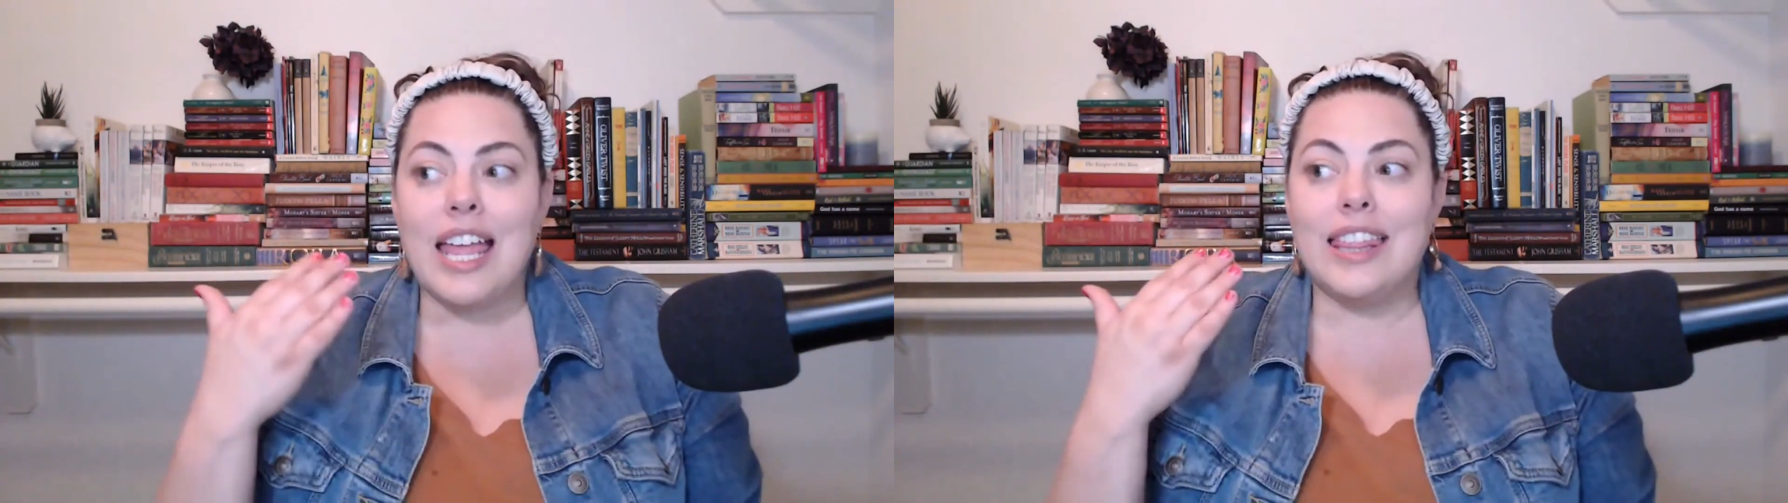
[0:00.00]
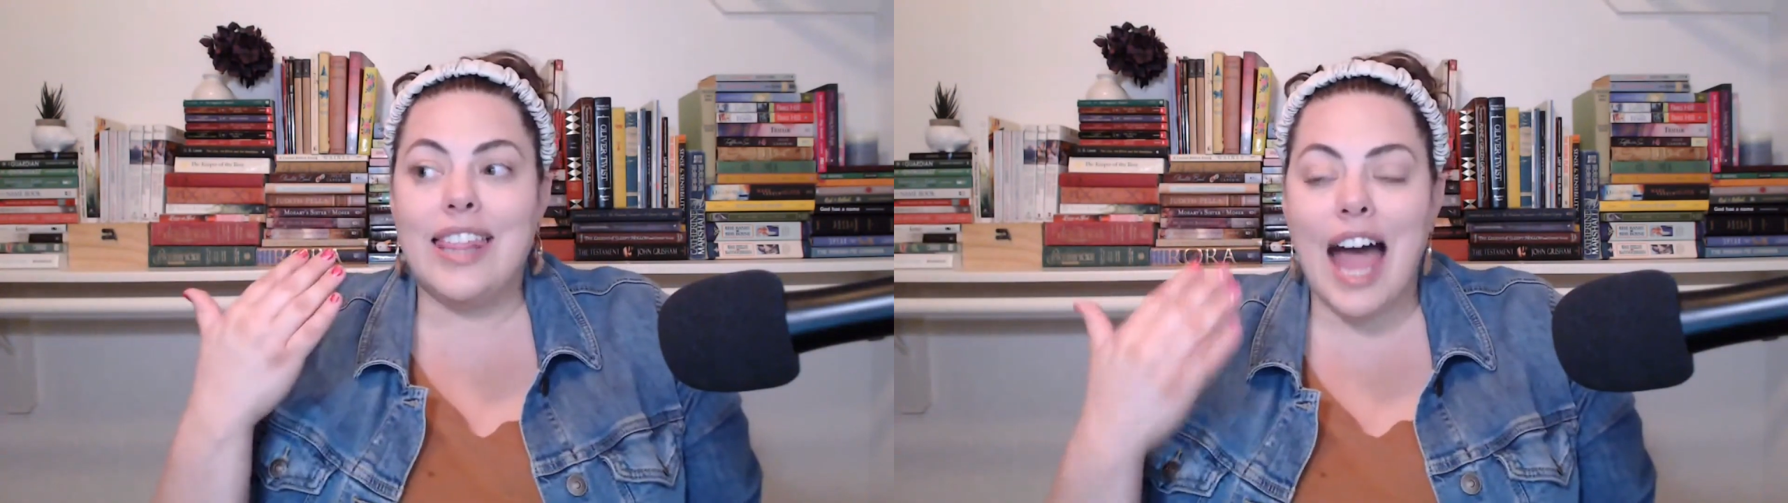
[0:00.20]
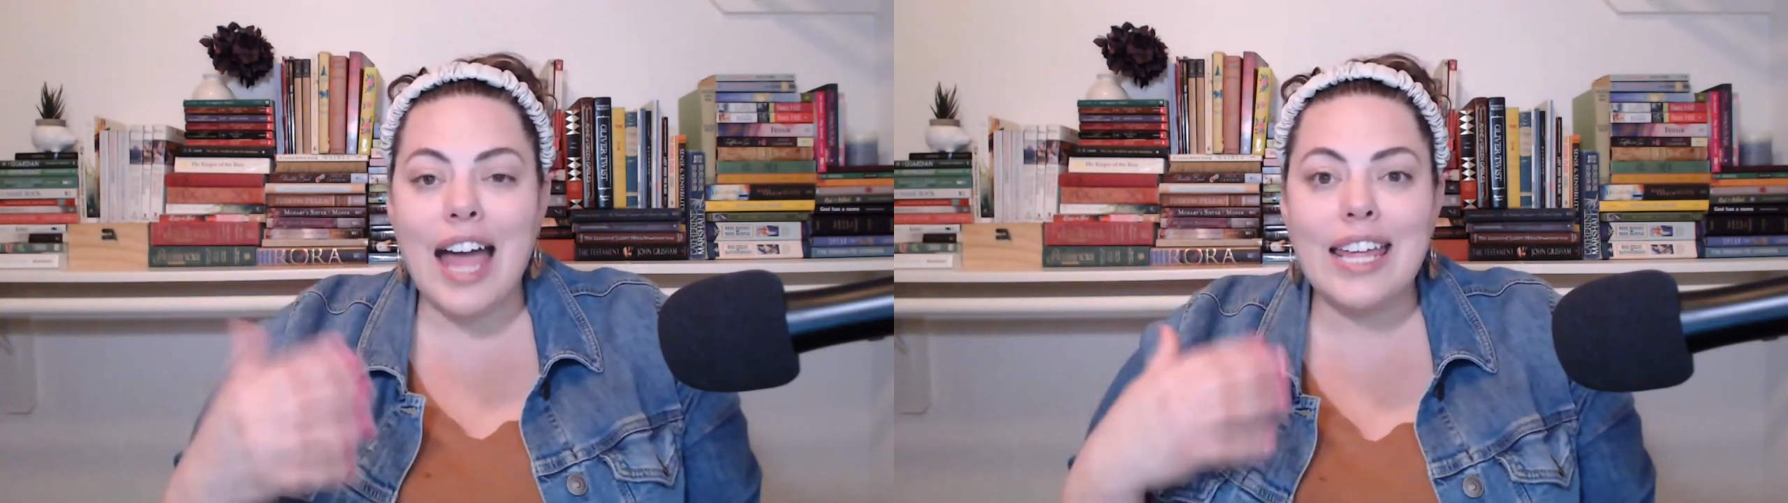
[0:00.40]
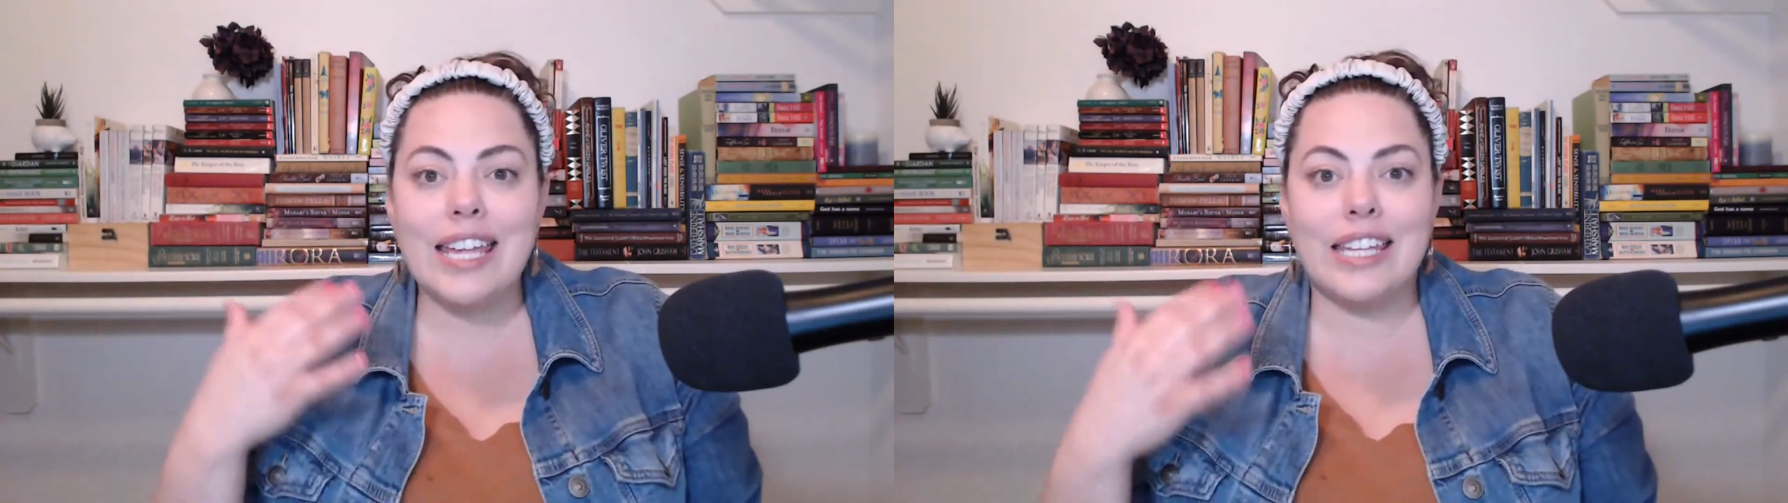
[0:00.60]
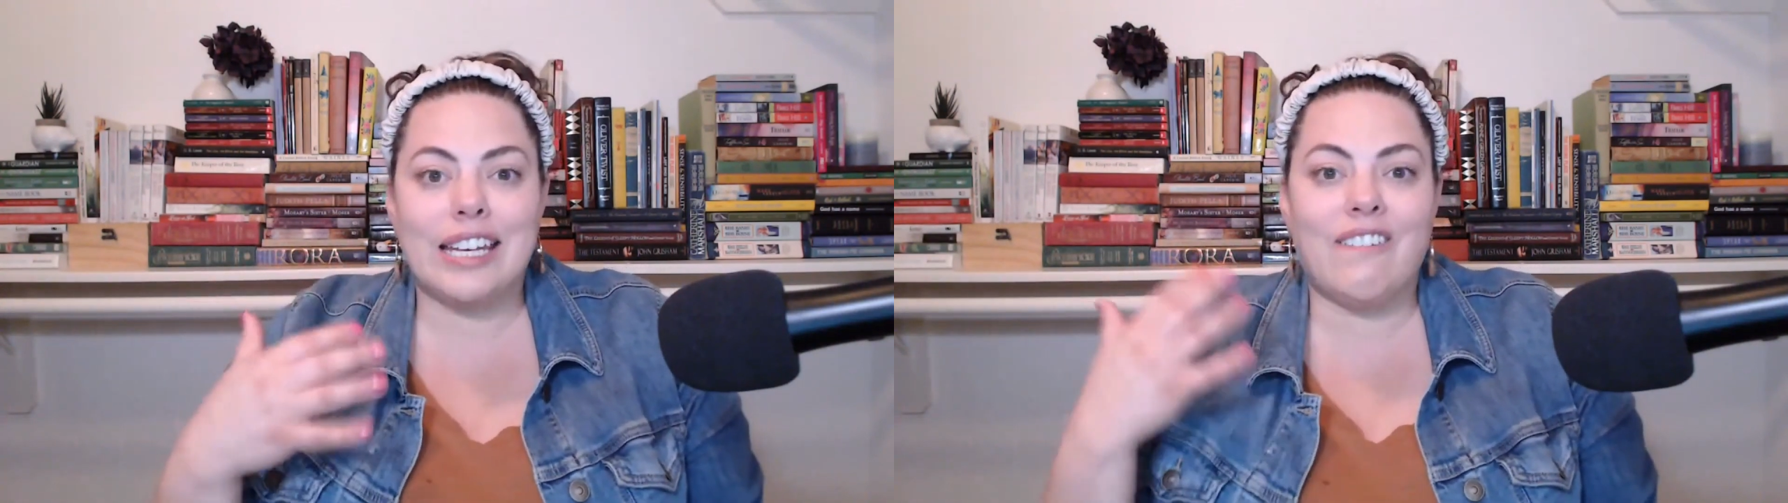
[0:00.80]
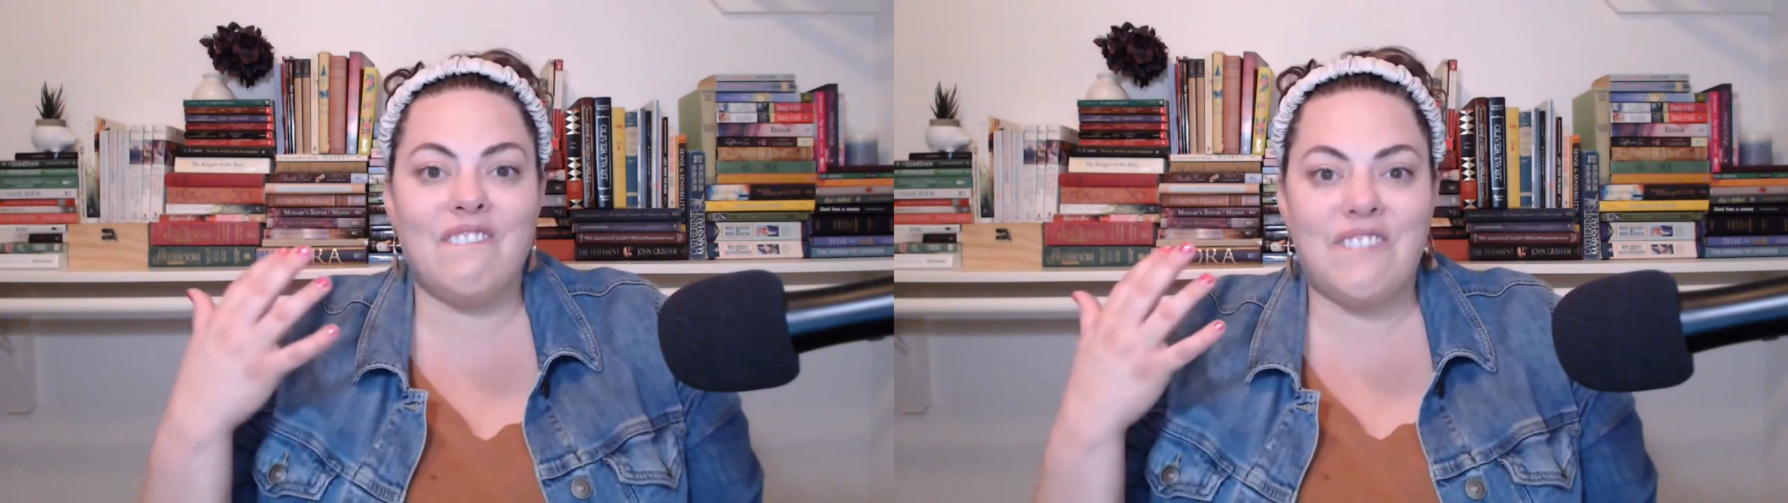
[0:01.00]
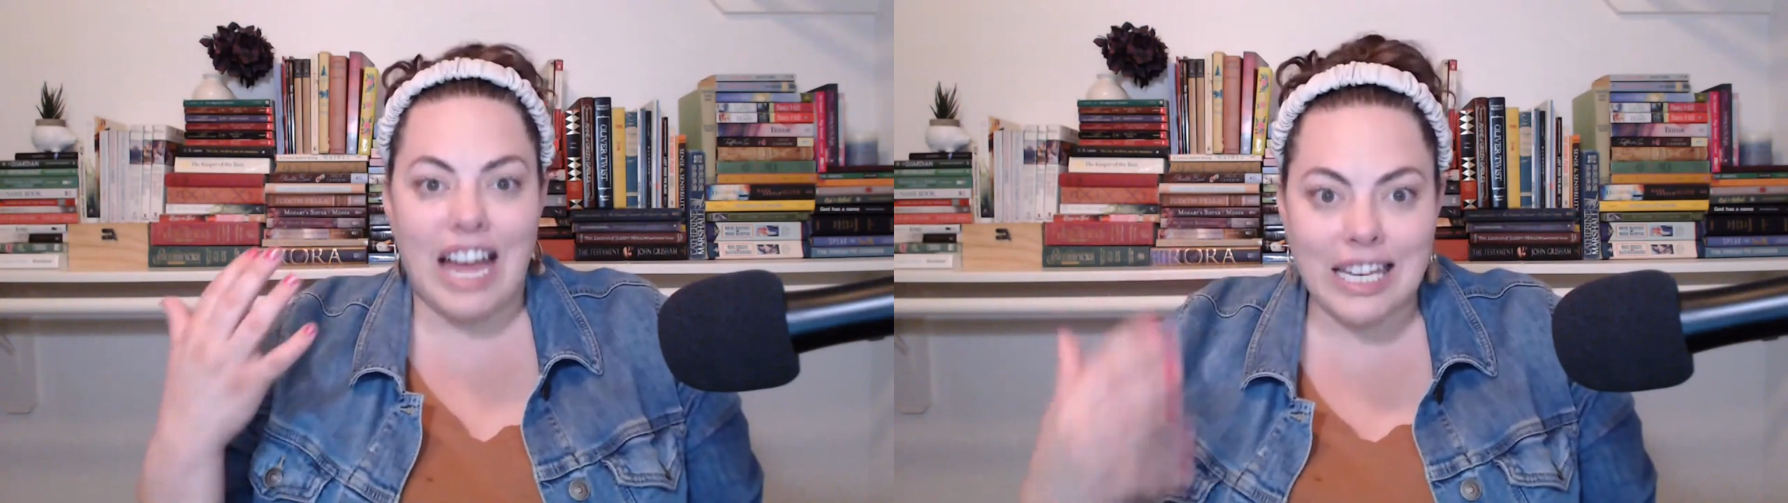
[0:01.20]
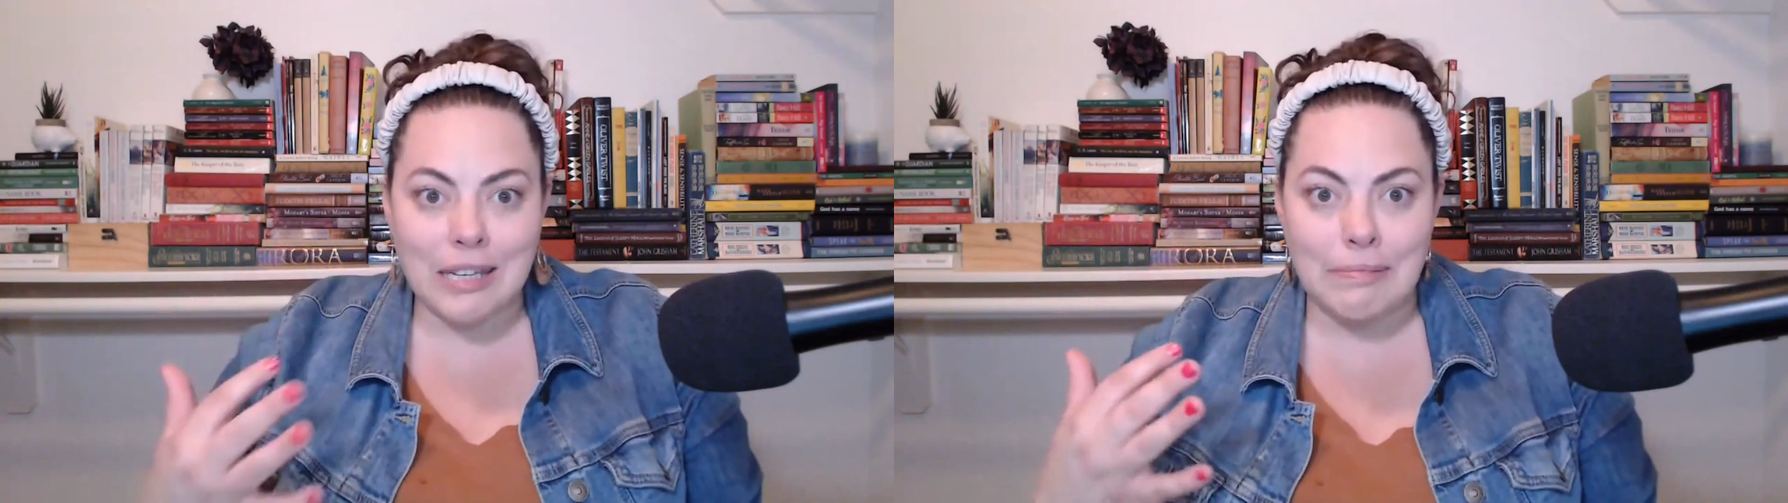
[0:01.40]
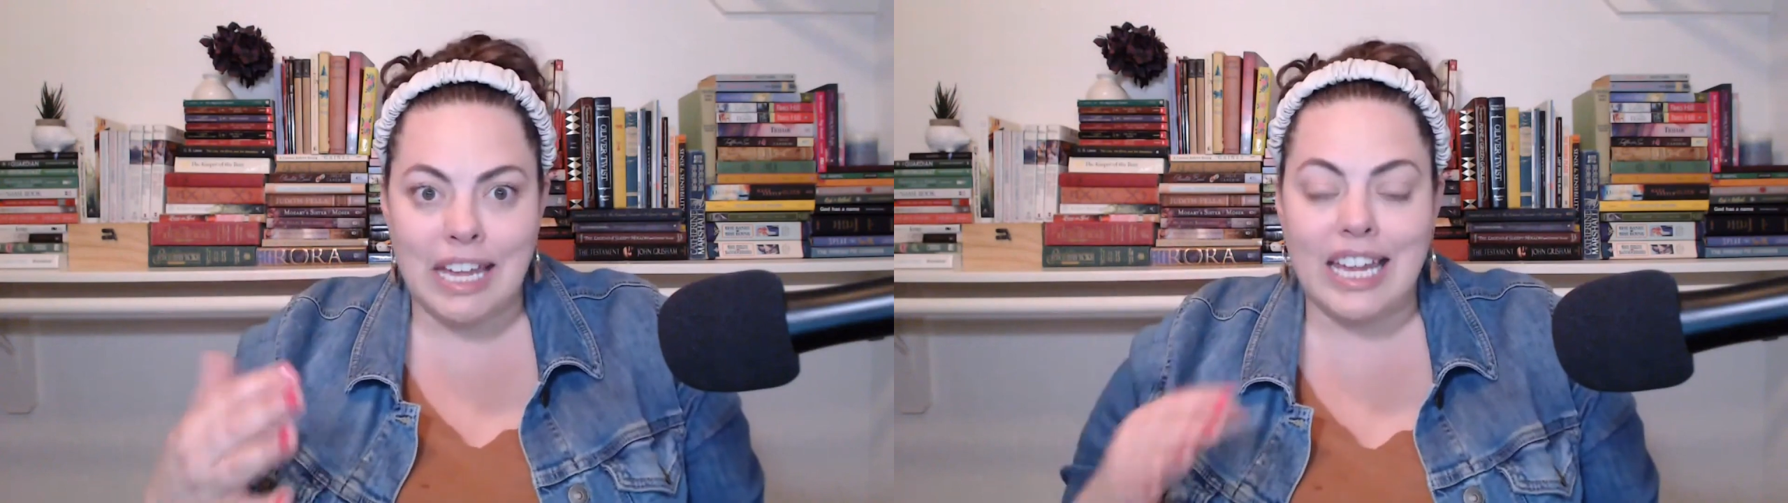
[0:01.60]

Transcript: That is an investment